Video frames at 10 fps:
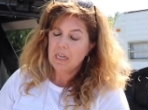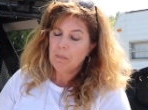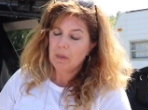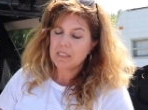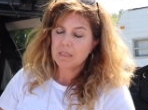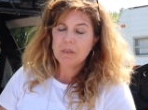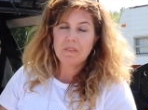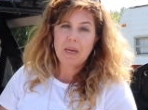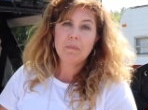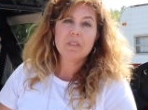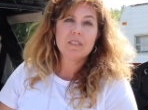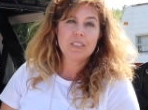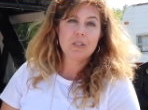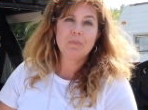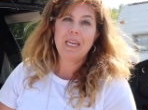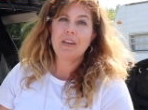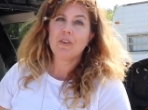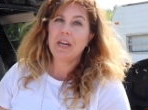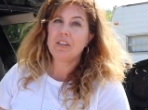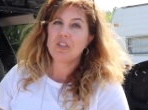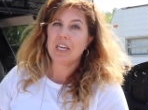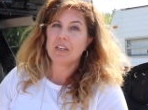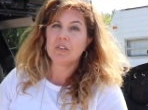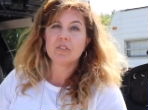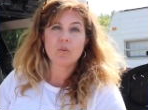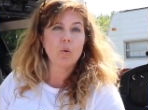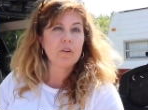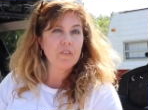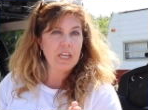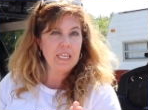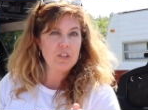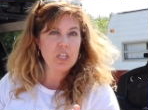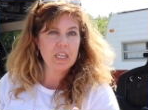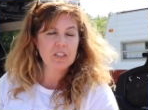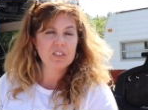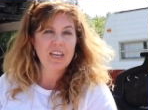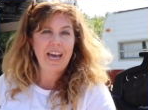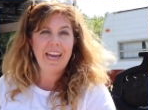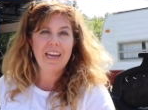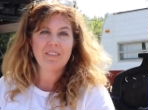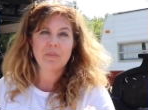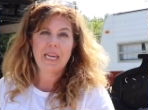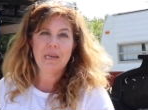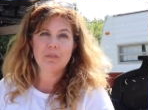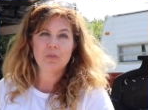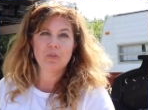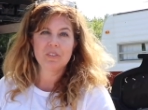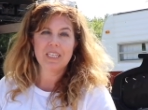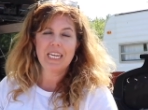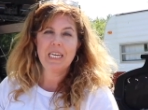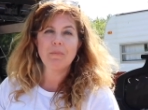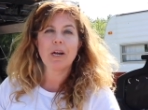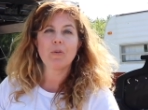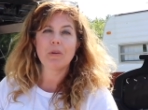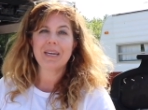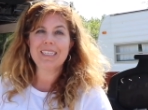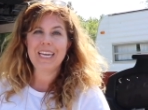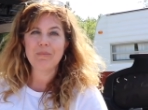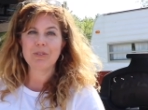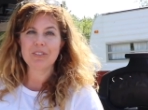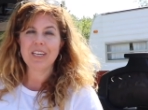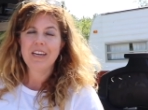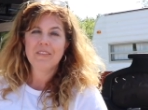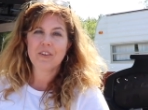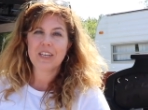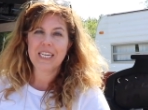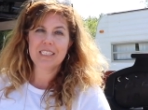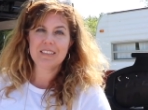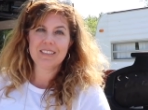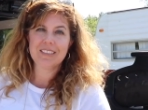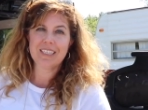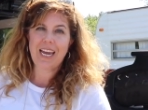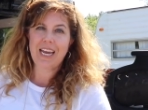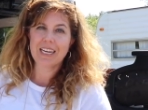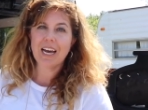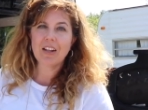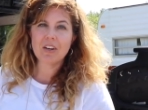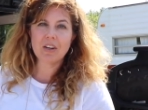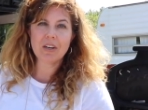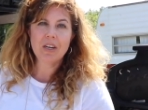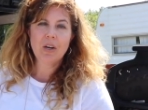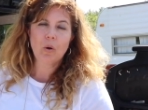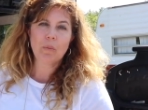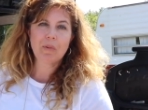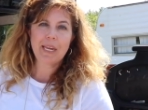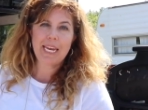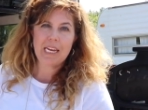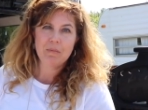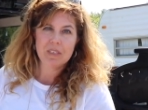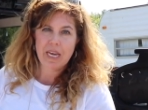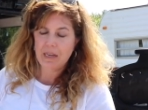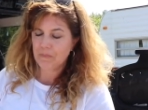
but some of them still make great chairs or for kid chairs. I have some camp stools that I keep around one of my tables for the kids to sit at and color or play games at.